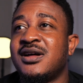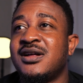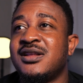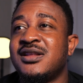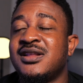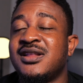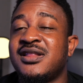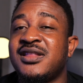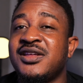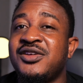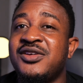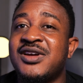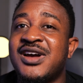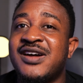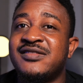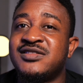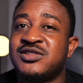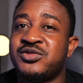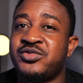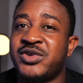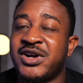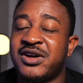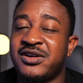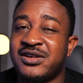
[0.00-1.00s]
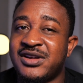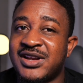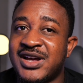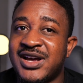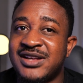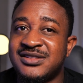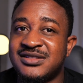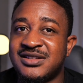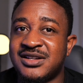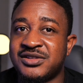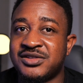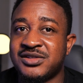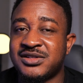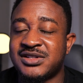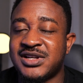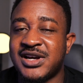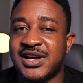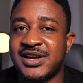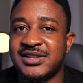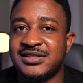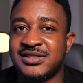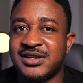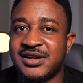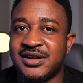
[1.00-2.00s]
The thing you have to recognize in a
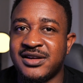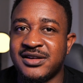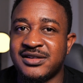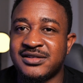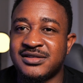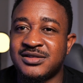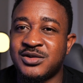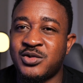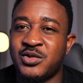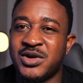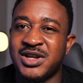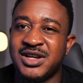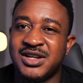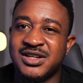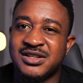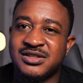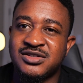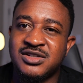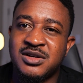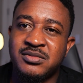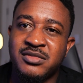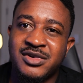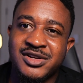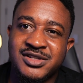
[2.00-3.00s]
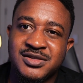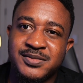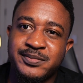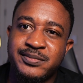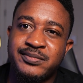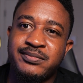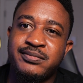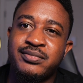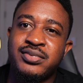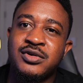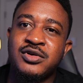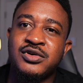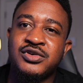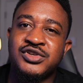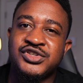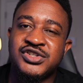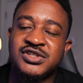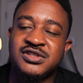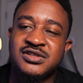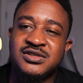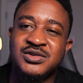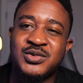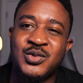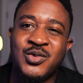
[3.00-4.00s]
society is when there's so much
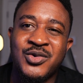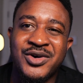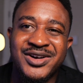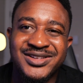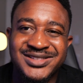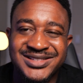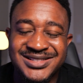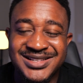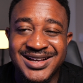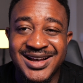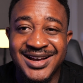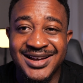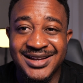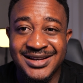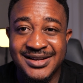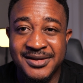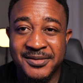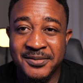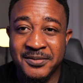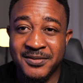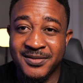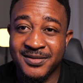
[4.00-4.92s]
push to one side,